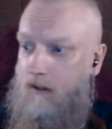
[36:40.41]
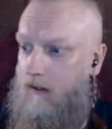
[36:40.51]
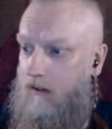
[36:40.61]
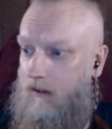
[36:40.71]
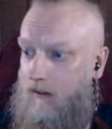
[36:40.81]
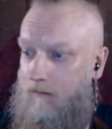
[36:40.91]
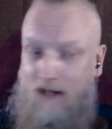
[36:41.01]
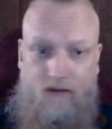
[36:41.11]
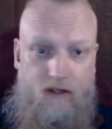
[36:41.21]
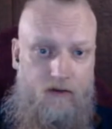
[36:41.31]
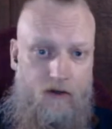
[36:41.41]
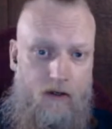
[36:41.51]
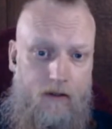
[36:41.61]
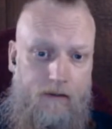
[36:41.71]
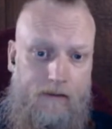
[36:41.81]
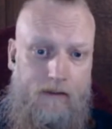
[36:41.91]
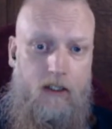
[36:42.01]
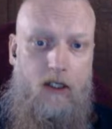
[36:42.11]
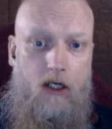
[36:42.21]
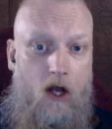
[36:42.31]
and it makes these
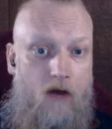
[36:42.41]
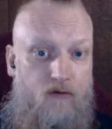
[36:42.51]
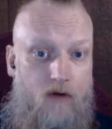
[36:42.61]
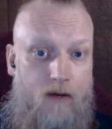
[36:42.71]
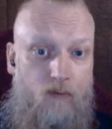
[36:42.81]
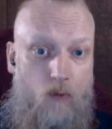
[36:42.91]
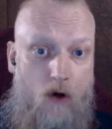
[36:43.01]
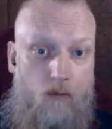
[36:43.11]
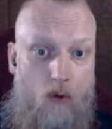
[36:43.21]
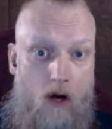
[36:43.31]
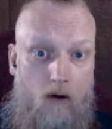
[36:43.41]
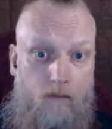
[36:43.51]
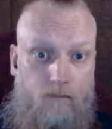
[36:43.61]
live streams worthwhile.